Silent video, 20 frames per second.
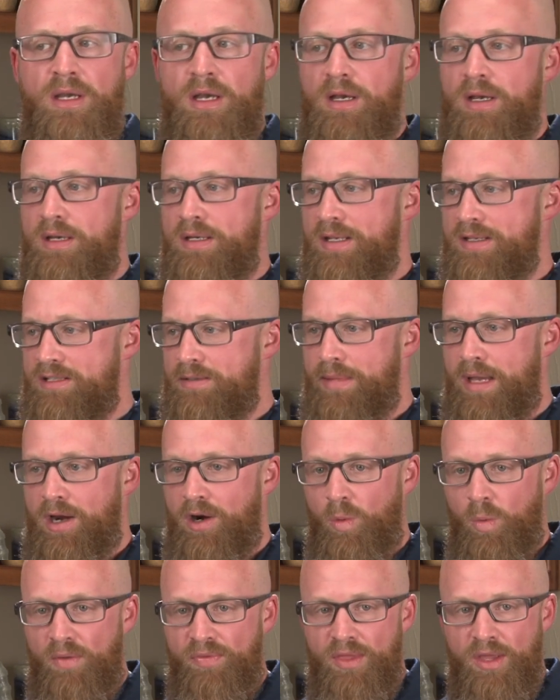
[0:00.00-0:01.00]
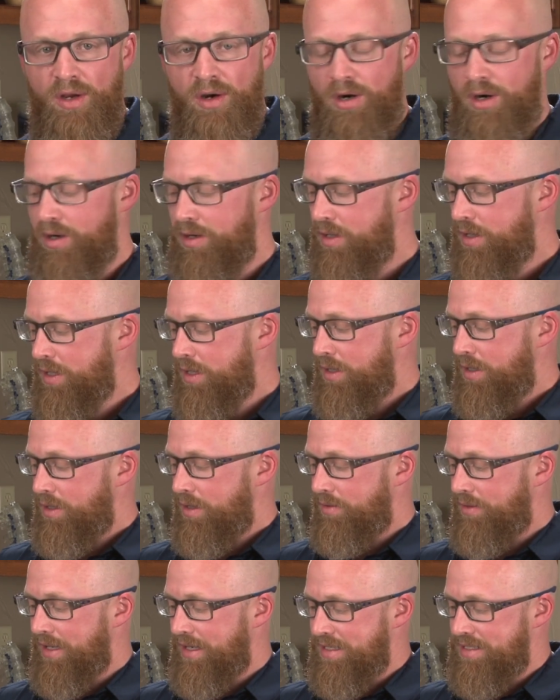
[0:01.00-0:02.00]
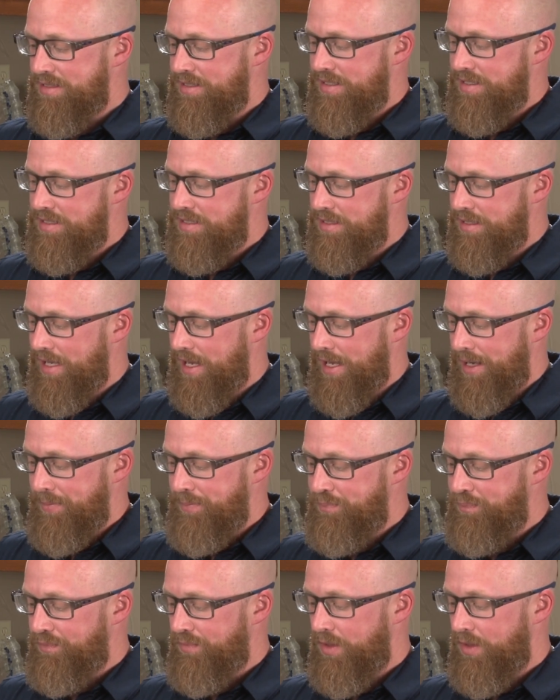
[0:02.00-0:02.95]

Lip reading: doesn't matter what they are, that exists today.